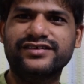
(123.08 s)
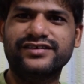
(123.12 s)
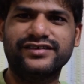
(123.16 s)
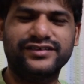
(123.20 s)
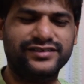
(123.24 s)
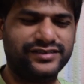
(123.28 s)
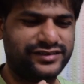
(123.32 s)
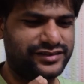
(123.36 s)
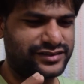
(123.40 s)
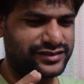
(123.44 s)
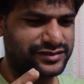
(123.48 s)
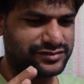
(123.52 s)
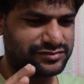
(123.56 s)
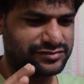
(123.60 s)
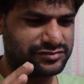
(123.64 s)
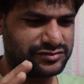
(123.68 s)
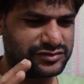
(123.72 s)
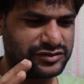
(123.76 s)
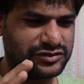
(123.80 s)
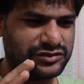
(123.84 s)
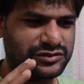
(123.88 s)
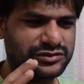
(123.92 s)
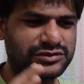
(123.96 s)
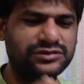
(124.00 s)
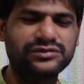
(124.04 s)
and
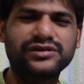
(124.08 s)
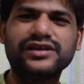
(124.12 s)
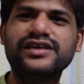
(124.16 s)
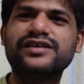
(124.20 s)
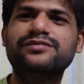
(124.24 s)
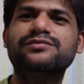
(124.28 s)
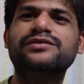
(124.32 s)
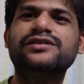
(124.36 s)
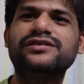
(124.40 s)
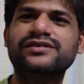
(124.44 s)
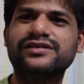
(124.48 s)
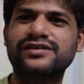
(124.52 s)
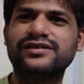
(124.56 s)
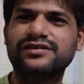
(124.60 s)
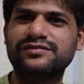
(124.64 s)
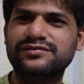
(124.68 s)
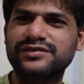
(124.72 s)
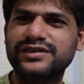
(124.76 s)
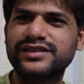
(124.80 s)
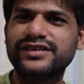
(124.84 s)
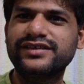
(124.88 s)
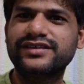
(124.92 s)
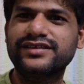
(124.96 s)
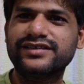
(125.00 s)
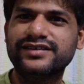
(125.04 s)
GOTO labels
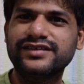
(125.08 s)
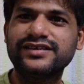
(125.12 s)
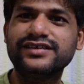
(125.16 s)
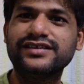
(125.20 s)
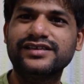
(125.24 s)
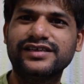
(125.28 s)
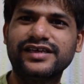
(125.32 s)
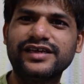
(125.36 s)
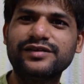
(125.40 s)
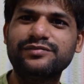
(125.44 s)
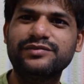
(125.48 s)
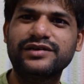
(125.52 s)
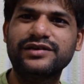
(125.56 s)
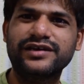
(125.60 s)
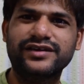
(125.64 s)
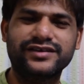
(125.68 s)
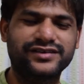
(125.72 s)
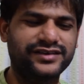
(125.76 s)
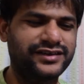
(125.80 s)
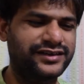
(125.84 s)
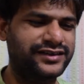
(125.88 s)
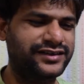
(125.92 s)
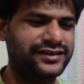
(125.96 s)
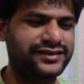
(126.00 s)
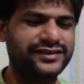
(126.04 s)
within a single API.
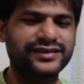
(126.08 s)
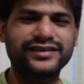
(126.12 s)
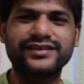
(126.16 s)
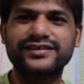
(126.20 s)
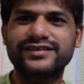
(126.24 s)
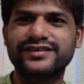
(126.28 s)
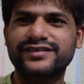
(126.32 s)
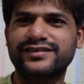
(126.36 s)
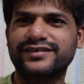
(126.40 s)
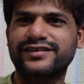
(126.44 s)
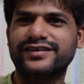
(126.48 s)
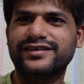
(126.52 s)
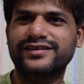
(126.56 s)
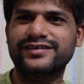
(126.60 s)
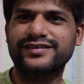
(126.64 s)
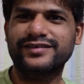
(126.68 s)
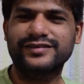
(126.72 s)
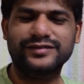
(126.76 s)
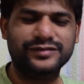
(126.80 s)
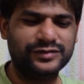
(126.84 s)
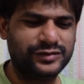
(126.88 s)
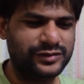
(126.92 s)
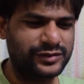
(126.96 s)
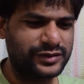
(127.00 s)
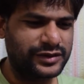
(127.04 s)
There are cases
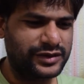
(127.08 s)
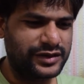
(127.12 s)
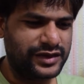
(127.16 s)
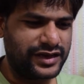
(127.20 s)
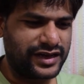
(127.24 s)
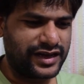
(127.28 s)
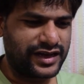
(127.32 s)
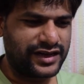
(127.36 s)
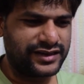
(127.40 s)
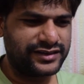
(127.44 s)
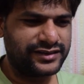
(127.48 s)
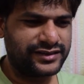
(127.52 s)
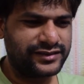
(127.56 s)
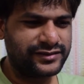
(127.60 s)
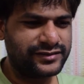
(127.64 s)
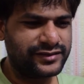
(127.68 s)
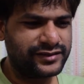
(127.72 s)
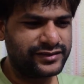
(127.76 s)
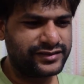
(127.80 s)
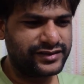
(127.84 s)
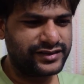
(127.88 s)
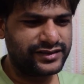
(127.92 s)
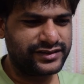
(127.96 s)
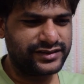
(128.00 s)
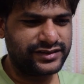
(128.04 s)
as so. Other
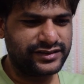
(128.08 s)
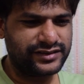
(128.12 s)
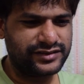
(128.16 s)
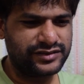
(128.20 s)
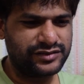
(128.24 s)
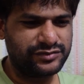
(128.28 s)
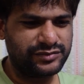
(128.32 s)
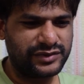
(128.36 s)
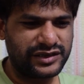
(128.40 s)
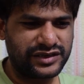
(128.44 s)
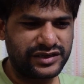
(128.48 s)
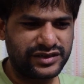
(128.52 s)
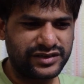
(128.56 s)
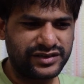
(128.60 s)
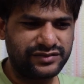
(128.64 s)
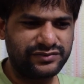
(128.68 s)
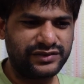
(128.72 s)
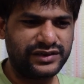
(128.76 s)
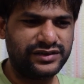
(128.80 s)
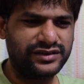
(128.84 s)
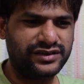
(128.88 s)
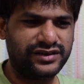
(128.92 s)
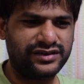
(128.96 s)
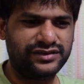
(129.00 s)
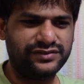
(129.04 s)
than that, you may
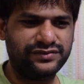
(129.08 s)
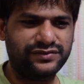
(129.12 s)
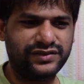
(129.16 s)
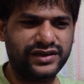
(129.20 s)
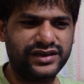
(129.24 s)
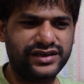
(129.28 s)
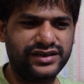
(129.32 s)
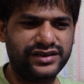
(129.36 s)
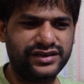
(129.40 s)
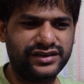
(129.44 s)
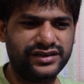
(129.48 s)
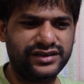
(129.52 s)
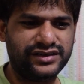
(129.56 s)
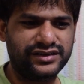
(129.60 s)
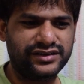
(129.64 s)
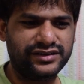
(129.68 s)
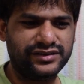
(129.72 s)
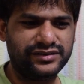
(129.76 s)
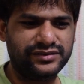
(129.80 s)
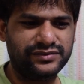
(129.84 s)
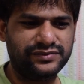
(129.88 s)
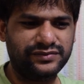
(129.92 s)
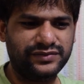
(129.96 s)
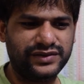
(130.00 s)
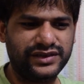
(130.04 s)
even find
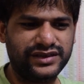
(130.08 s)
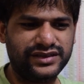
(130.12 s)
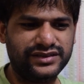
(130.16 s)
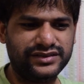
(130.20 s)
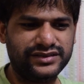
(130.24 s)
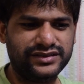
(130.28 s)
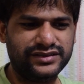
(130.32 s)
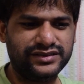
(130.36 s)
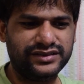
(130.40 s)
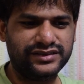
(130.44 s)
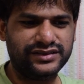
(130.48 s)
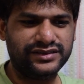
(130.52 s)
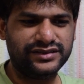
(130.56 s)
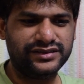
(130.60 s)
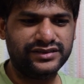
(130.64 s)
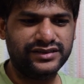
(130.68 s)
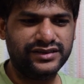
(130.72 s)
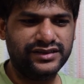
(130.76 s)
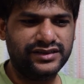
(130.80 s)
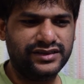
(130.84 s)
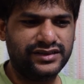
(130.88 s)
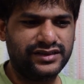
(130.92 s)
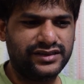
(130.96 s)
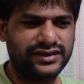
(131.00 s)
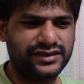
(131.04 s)
various
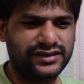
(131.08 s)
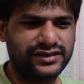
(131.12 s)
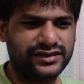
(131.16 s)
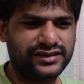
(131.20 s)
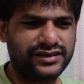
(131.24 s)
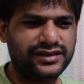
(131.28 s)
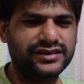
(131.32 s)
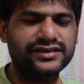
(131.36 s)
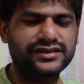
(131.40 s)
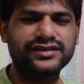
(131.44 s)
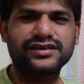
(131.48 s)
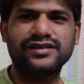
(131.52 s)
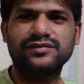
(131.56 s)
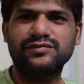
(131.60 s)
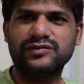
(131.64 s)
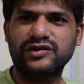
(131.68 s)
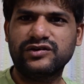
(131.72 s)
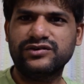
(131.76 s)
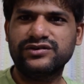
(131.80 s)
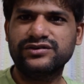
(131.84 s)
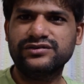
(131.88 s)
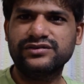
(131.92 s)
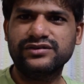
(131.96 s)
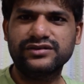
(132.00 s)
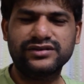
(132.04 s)
kernel
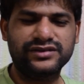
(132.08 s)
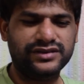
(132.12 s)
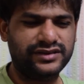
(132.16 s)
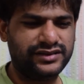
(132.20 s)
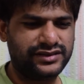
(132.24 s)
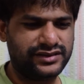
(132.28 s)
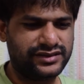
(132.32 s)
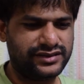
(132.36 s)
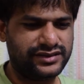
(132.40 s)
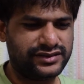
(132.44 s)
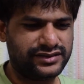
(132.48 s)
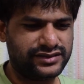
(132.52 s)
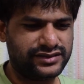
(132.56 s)
modules and